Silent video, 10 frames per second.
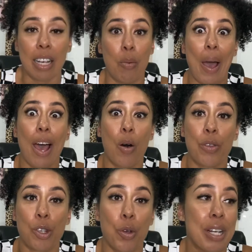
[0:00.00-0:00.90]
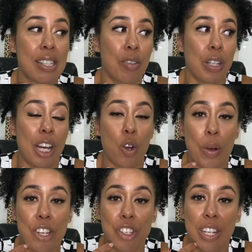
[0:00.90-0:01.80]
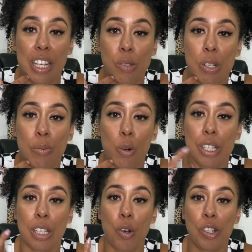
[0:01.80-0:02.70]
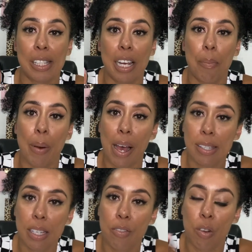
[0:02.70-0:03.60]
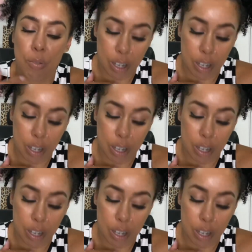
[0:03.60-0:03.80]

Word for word: Wow, so there isn't really a question. This one's more so just like a positive one,